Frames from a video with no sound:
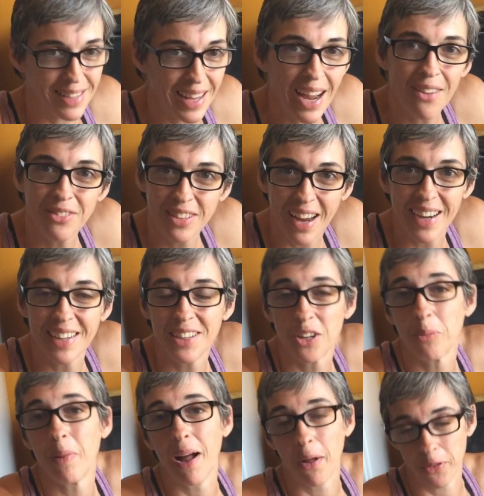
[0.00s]
They have
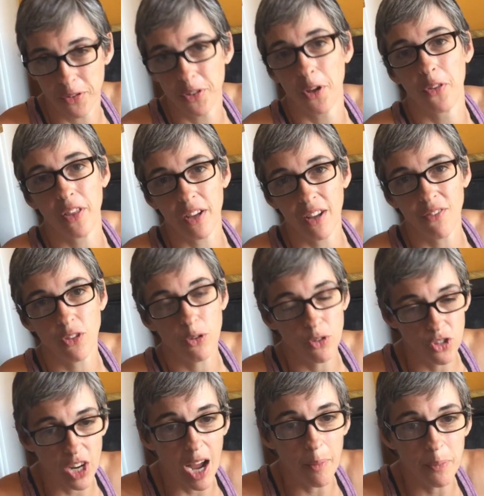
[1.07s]
tinier mouths. So that if you
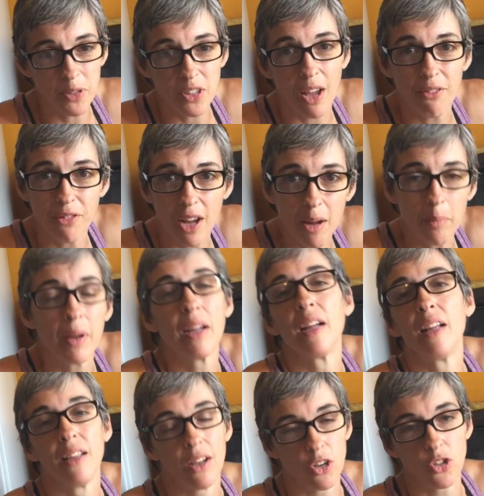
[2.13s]
chop stuff up,
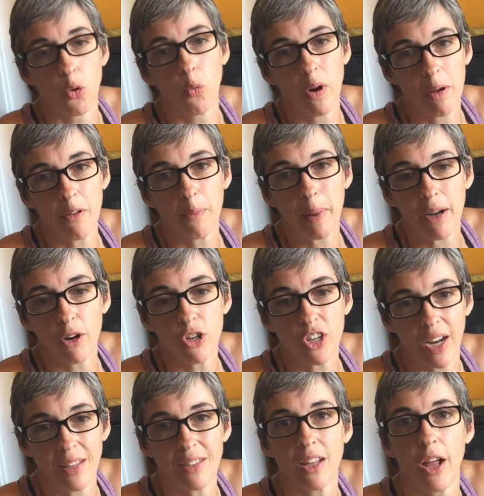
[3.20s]
there's a way better
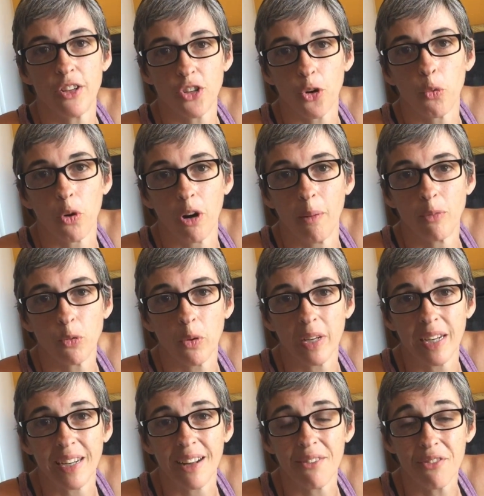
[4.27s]
chance that your worms will
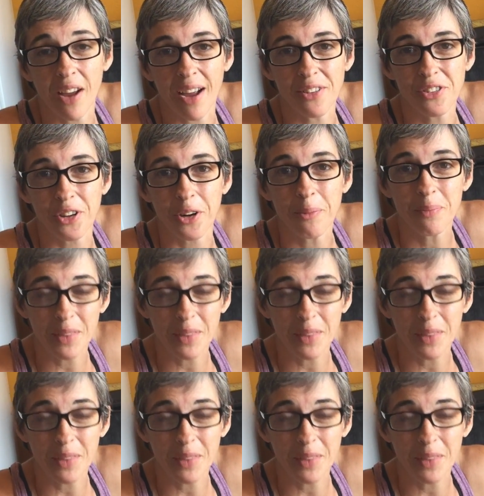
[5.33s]
eat it faster.